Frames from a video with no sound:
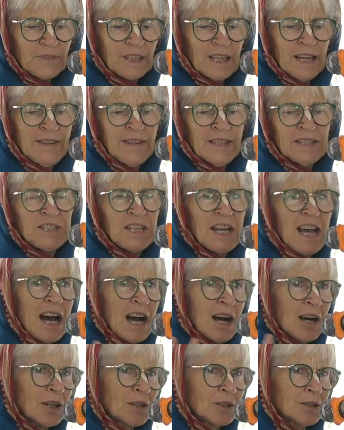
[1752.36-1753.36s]
And the
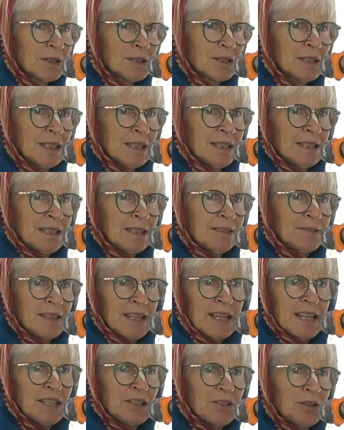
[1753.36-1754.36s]
town of
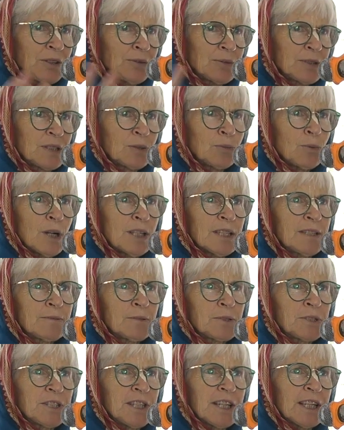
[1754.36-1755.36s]
Khetri was
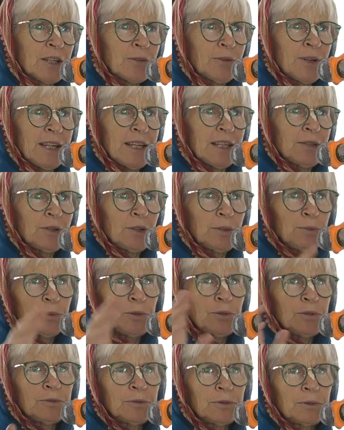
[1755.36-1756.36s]
wonderful, decorated with
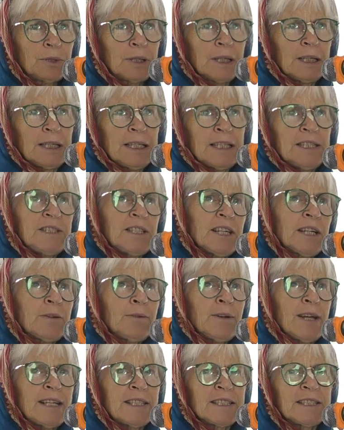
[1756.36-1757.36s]
beautiful
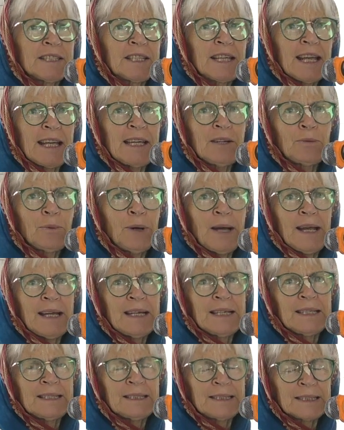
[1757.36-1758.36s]
decorated
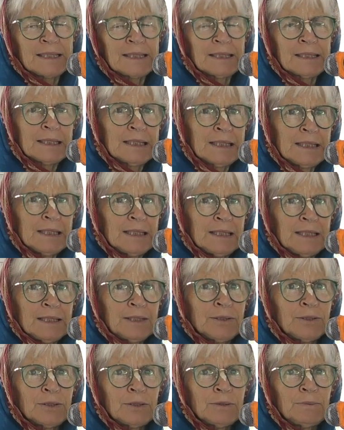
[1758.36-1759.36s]
gateways and
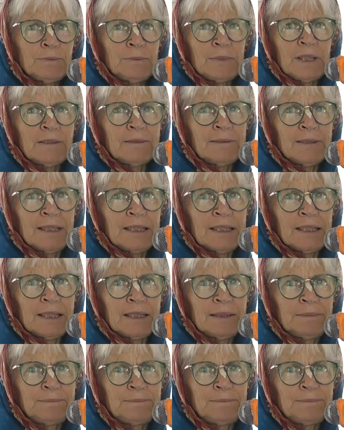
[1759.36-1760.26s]
lovely